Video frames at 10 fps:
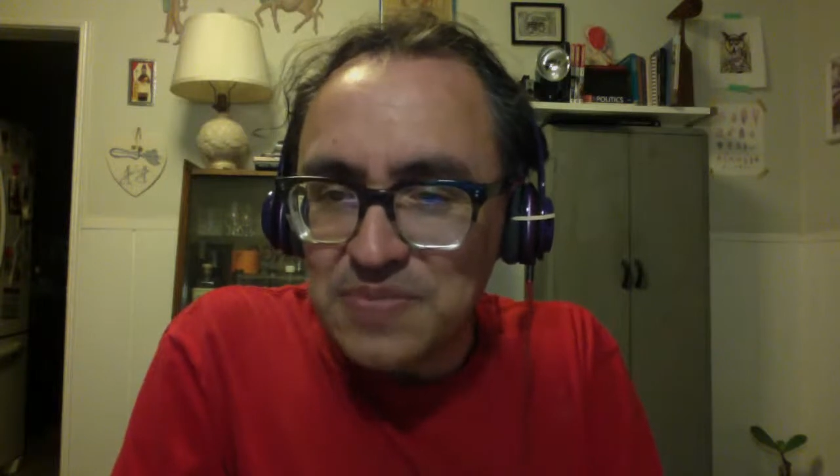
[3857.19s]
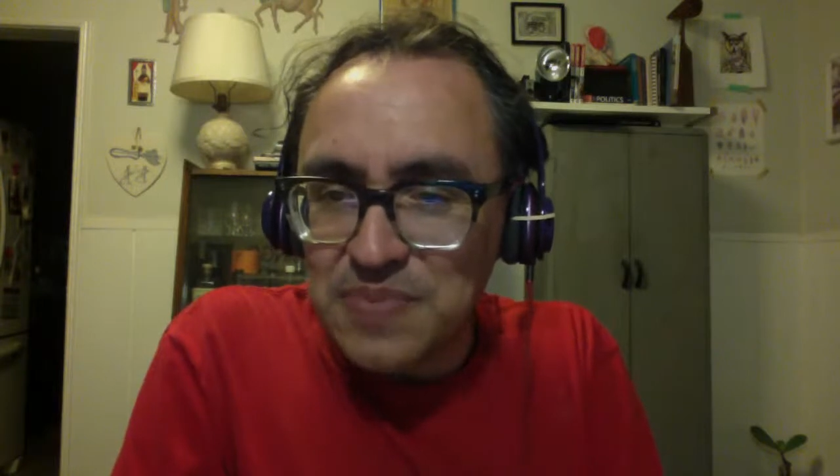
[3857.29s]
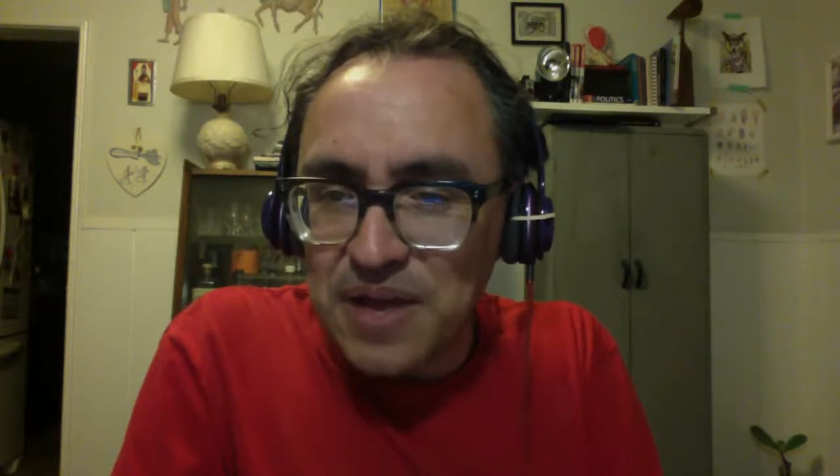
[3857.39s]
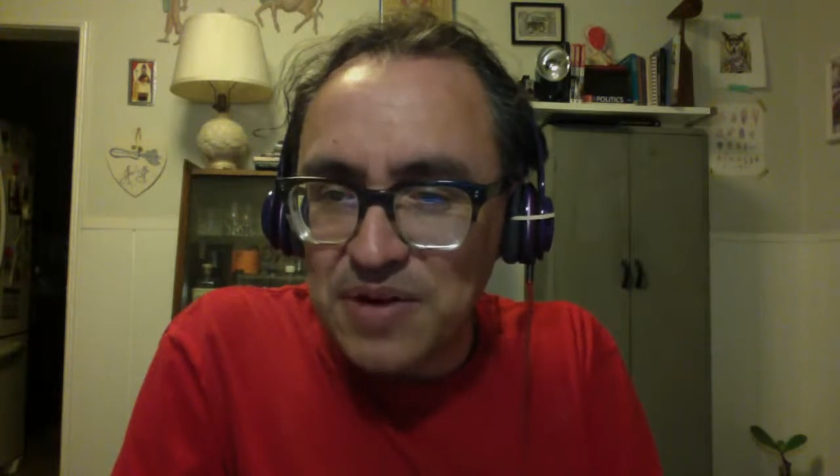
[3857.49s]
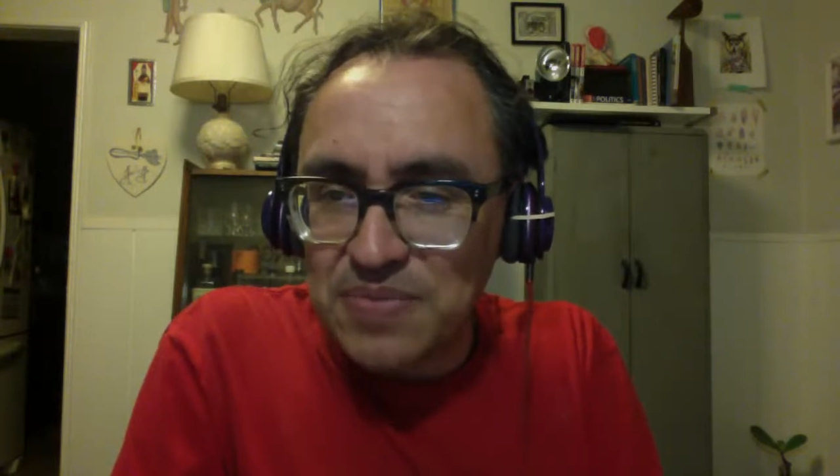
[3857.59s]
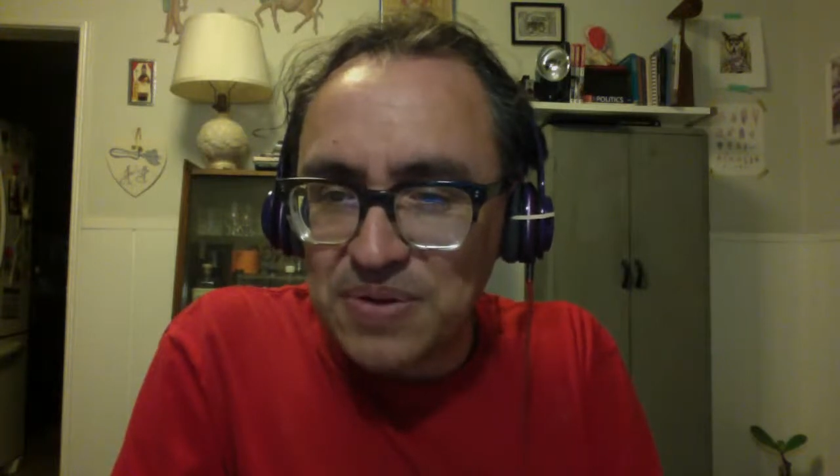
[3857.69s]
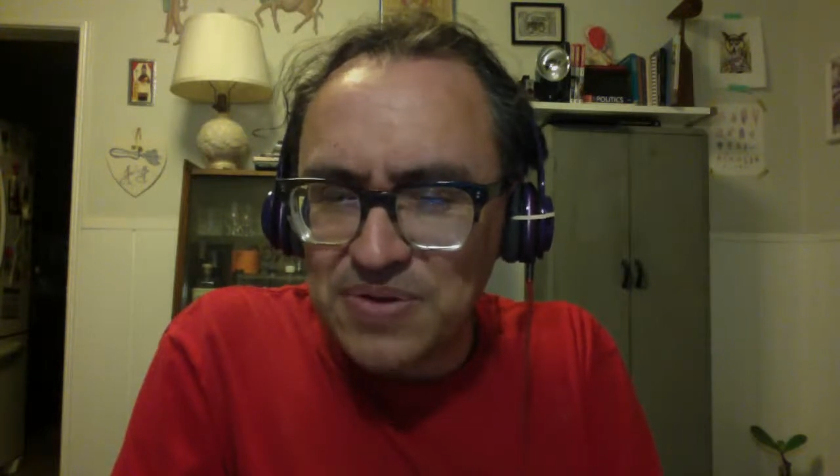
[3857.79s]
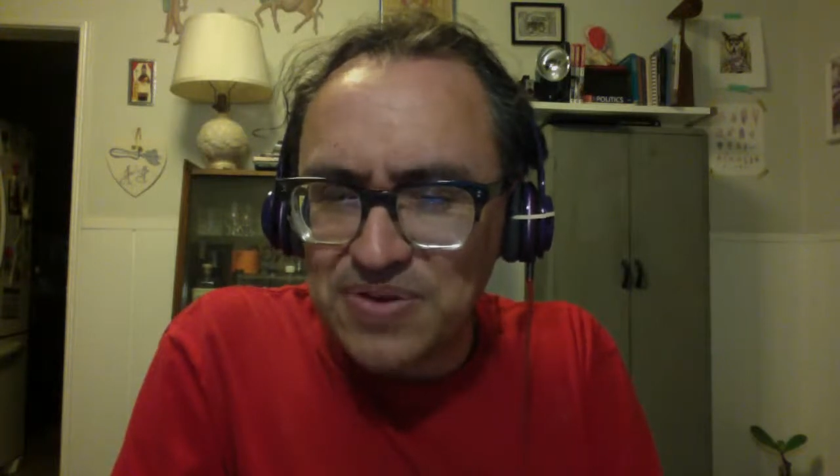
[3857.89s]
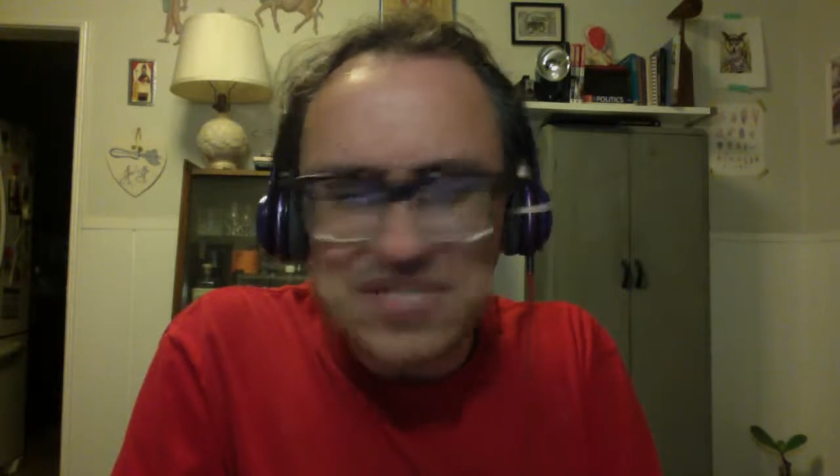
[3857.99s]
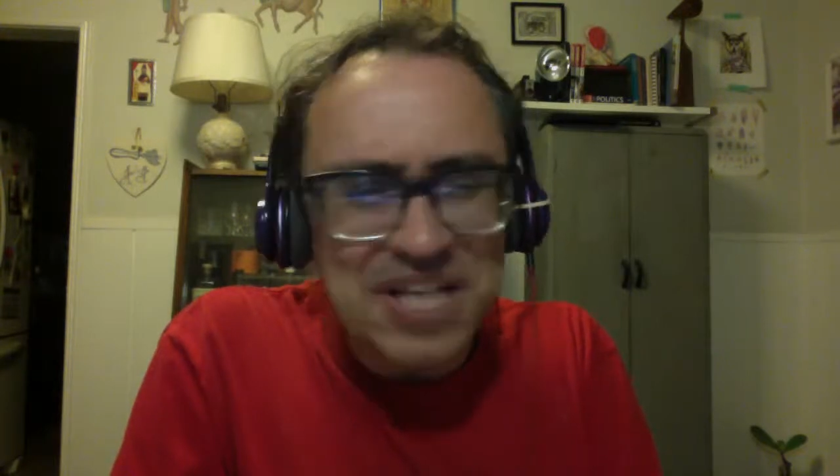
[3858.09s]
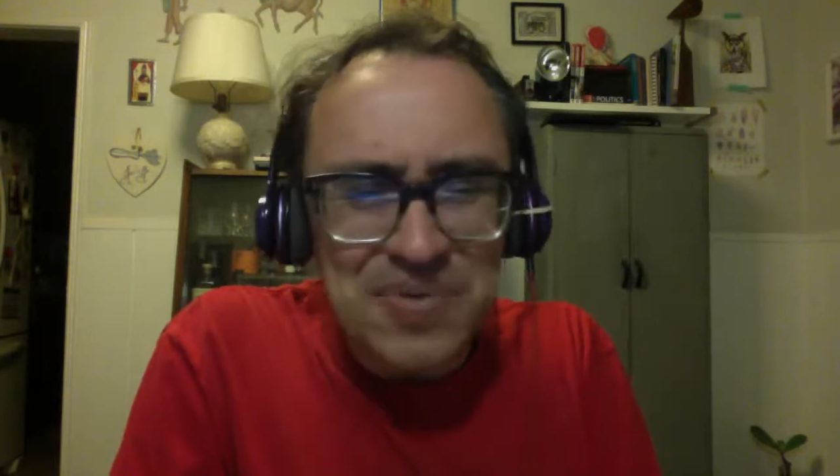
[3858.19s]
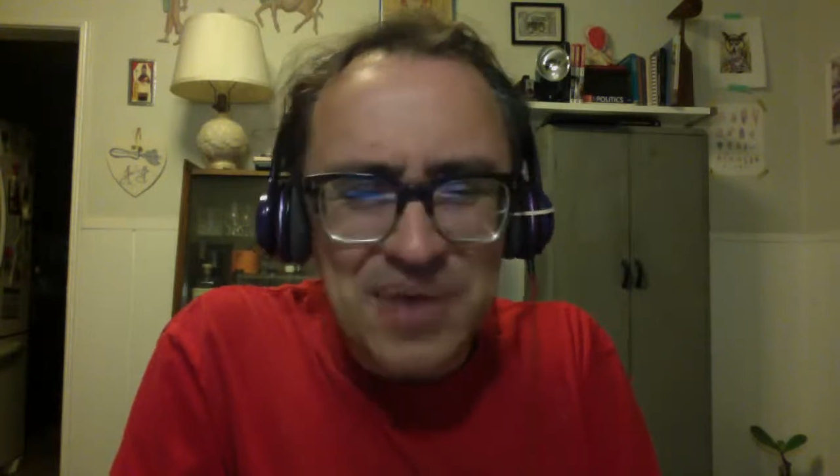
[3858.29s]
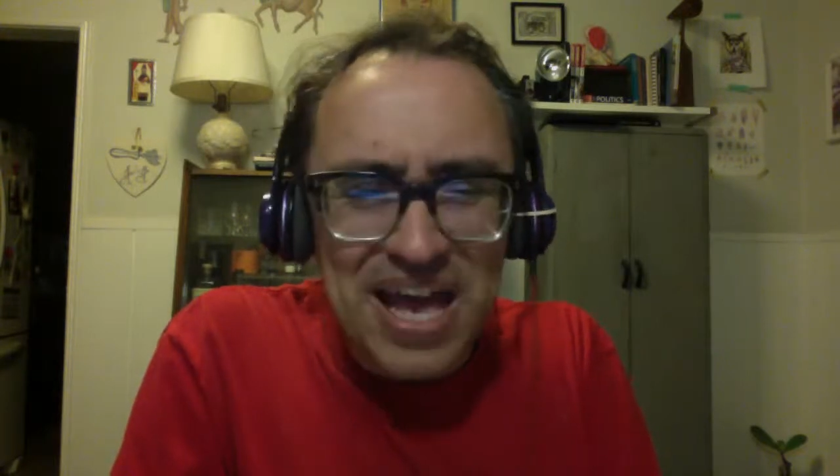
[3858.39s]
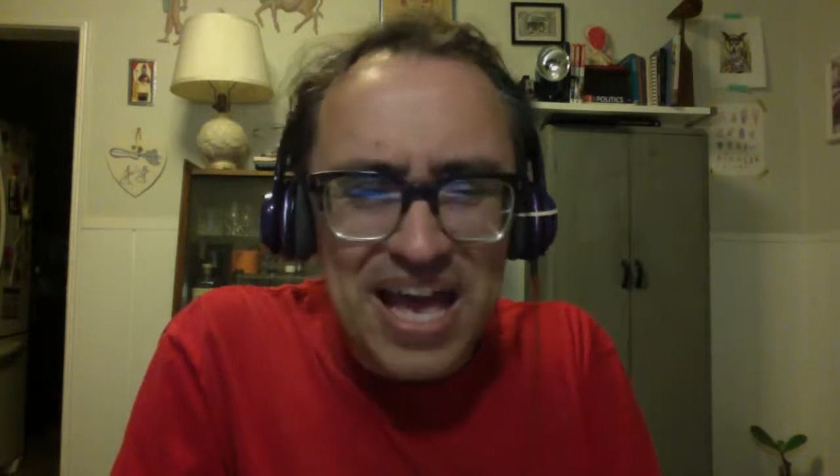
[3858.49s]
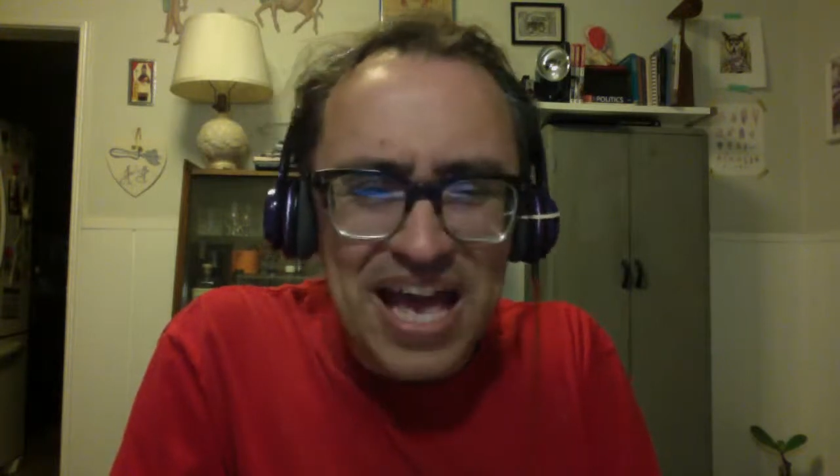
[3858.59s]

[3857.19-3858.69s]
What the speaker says: Better Blue Christmas. No way.